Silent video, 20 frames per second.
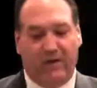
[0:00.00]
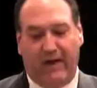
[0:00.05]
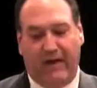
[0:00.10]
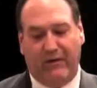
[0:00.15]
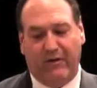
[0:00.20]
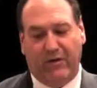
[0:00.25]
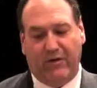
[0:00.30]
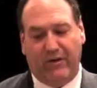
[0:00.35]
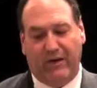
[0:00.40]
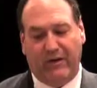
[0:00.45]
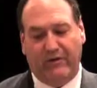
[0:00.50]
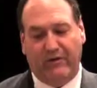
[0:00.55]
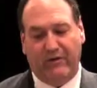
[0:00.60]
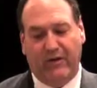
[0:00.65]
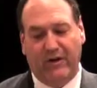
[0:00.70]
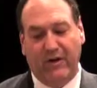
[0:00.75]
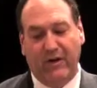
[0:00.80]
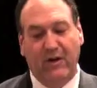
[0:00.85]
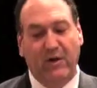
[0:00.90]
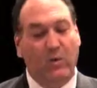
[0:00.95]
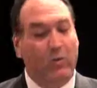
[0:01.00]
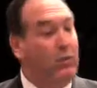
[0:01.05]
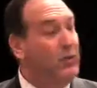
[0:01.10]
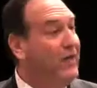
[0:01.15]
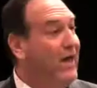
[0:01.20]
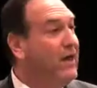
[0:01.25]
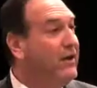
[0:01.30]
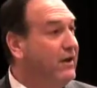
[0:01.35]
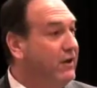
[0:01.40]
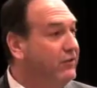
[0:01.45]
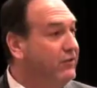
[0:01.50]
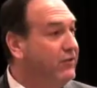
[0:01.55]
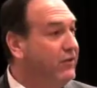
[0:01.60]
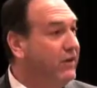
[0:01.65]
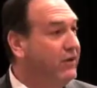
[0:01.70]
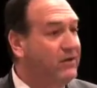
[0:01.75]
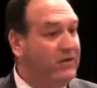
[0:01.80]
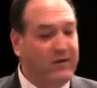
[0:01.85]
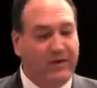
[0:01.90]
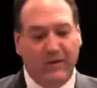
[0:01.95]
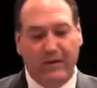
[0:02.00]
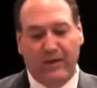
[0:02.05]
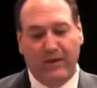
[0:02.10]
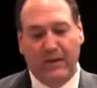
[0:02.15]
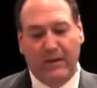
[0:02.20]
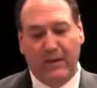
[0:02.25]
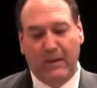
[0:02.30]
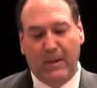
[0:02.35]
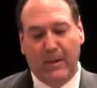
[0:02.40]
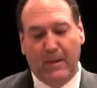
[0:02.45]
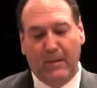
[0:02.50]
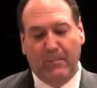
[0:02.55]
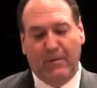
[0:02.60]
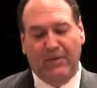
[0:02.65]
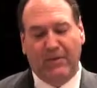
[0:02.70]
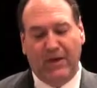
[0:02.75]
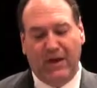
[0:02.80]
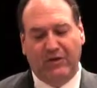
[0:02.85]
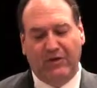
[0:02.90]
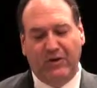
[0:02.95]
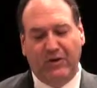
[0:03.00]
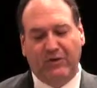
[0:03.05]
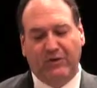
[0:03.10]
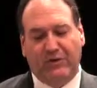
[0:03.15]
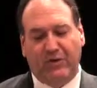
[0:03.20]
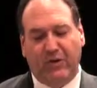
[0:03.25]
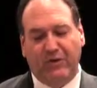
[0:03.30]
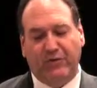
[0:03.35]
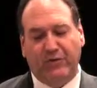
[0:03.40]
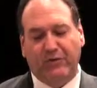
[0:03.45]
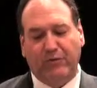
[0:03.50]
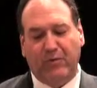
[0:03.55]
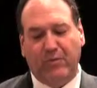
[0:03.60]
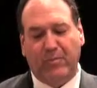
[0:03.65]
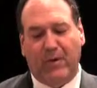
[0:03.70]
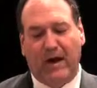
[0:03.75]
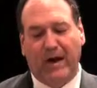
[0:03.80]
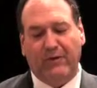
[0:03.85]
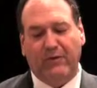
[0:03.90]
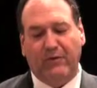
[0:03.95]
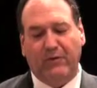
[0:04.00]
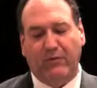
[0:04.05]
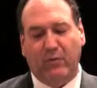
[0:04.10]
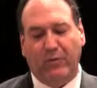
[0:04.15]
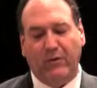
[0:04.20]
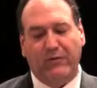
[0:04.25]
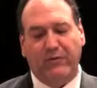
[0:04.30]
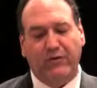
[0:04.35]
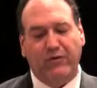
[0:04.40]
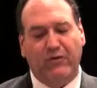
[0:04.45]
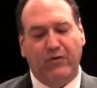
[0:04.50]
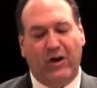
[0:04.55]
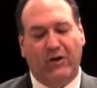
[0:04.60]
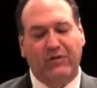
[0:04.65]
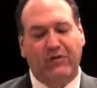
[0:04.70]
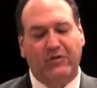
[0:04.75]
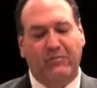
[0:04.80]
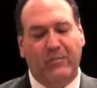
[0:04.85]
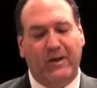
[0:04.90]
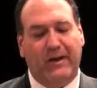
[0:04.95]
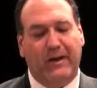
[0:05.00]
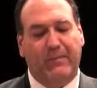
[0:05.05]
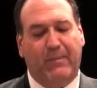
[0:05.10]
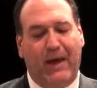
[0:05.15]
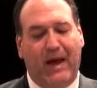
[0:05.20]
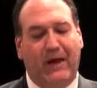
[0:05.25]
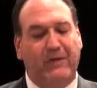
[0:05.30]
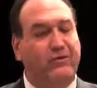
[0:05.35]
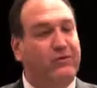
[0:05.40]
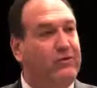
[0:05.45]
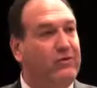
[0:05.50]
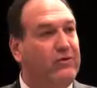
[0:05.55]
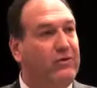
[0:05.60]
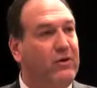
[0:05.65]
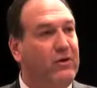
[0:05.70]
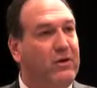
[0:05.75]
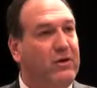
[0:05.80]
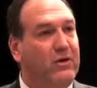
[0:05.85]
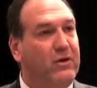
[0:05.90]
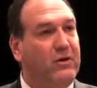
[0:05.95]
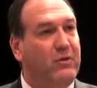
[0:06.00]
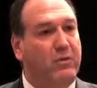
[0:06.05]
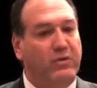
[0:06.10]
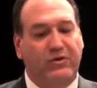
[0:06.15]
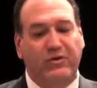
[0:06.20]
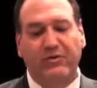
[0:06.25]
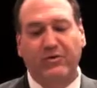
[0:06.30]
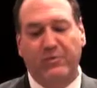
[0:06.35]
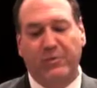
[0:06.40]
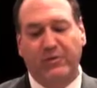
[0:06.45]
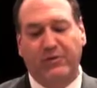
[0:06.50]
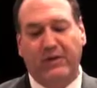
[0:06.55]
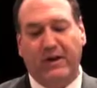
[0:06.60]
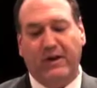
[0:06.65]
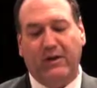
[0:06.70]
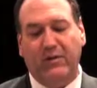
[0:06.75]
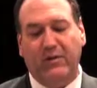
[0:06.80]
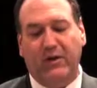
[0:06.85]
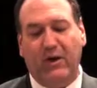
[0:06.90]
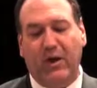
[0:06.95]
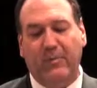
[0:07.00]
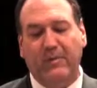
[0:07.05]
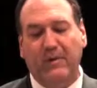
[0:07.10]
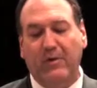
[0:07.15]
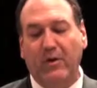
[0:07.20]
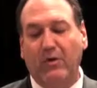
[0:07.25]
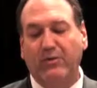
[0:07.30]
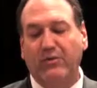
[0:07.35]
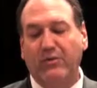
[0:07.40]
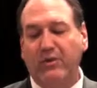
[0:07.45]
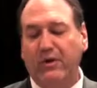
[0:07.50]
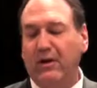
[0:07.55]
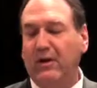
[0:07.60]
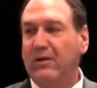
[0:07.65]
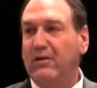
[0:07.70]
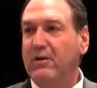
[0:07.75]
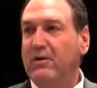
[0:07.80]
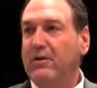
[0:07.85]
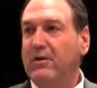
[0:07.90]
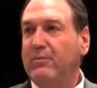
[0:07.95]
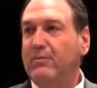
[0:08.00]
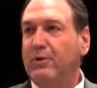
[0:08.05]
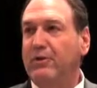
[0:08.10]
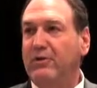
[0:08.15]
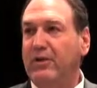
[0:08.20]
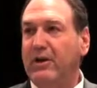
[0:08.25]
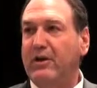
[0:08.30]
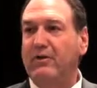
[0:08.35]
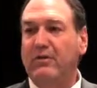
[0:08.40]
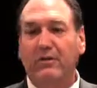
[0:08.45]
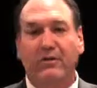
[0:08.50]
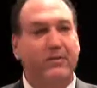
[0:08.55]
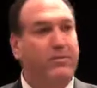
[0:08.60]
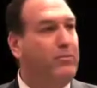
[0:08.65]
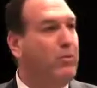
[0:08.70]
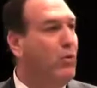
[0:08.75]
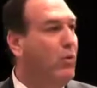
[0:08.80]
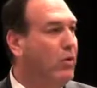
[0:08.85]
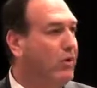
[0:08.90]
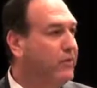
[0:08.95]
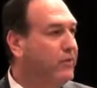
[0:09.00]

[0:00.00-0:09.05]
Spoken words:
Everglades without incident. But the incident serves as a reminder of one of the judge's many passions, which is in particular helping those in need, particularly the poor.